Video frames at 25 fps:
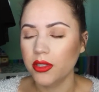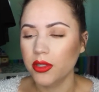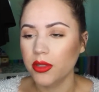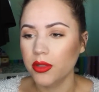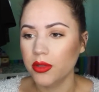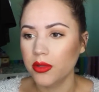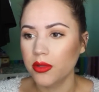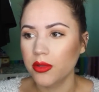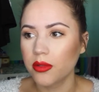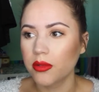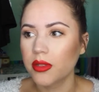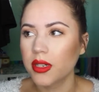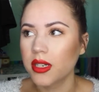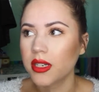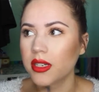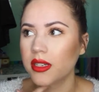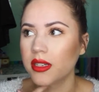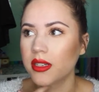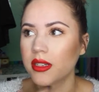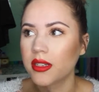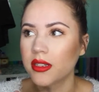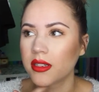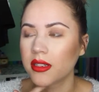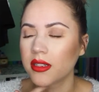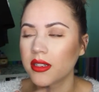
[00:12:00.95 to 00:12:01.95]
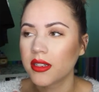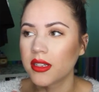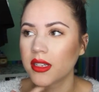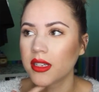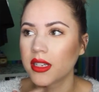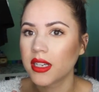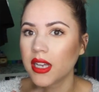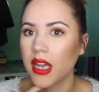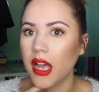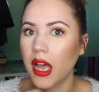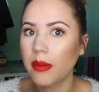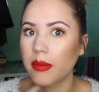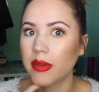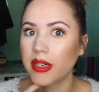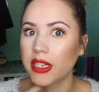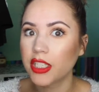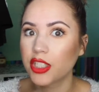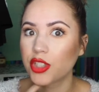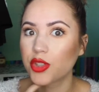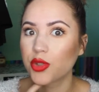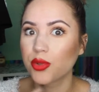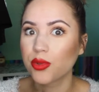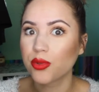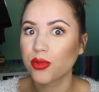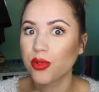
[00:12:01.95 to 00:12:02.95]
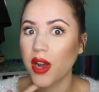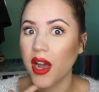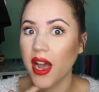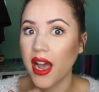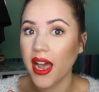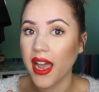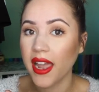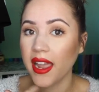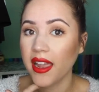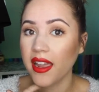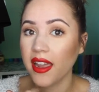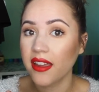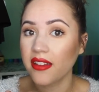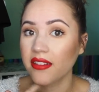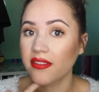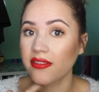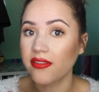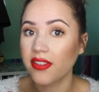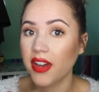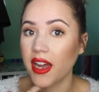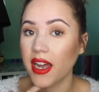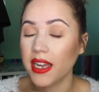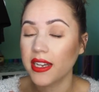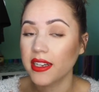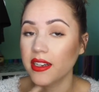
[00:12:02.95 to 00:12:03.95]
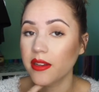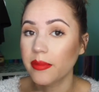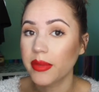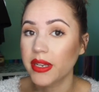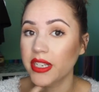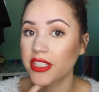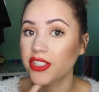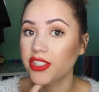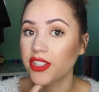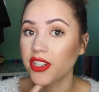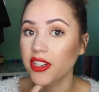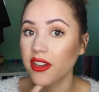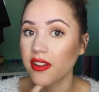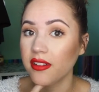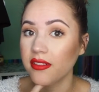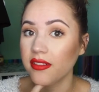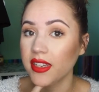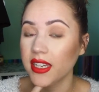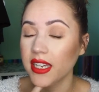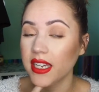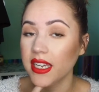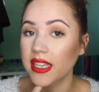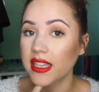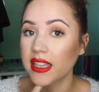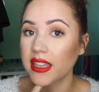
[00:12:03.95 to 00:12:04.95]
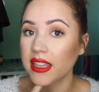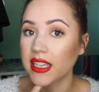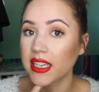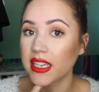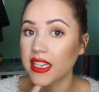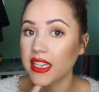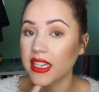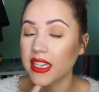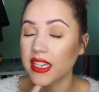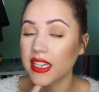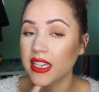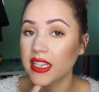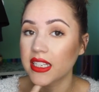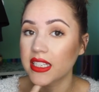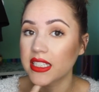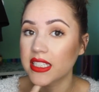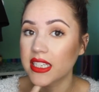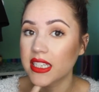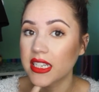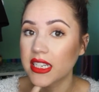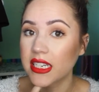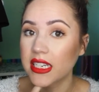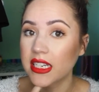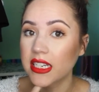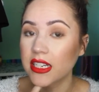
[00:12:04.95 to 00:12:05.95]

to, I'm going to try and find a picture of it and link it.